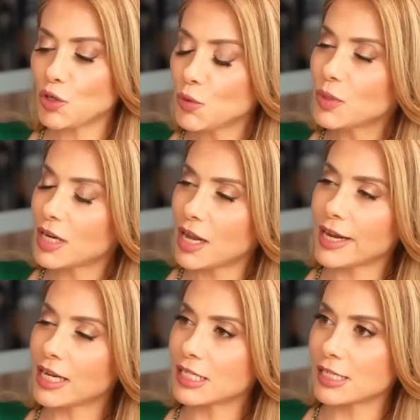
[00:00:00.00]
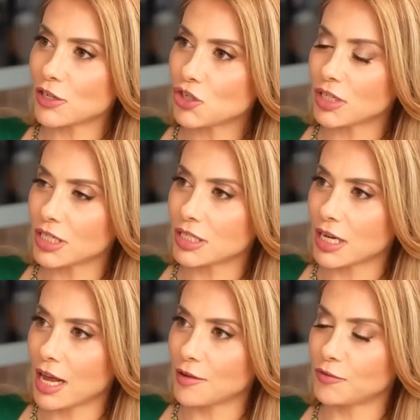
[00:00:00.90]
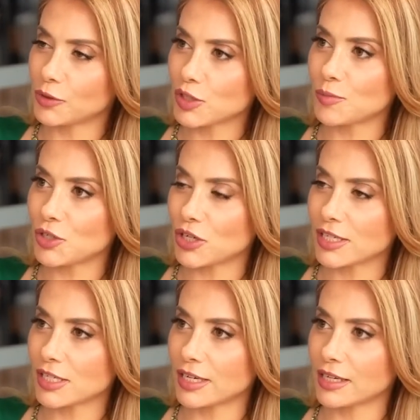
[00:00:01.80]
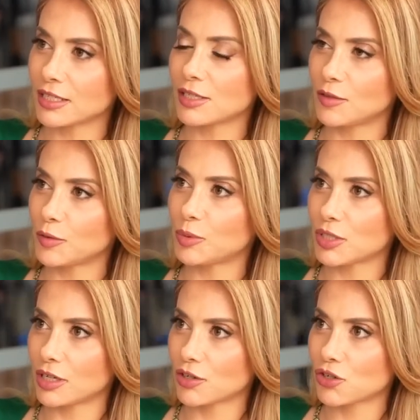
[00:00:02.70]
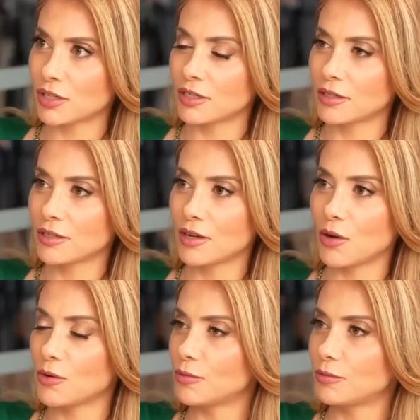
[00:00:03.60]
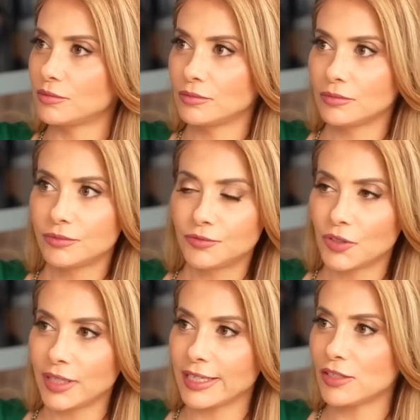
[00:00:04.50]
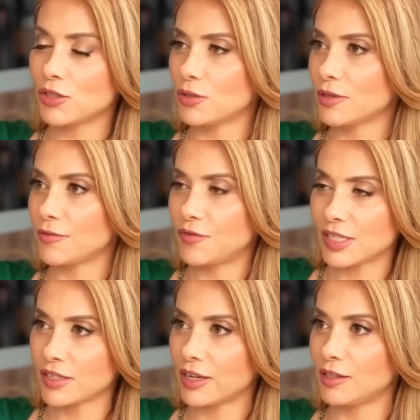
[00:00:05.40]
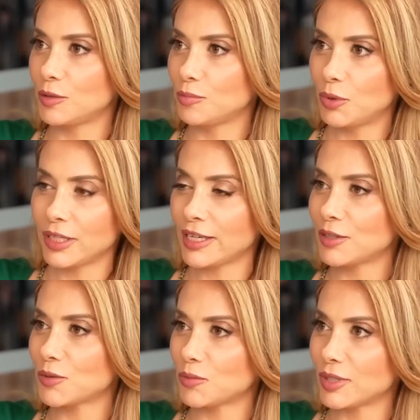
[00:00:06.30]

you would like essentially to have First Majestic silver production go fully to the physical bullion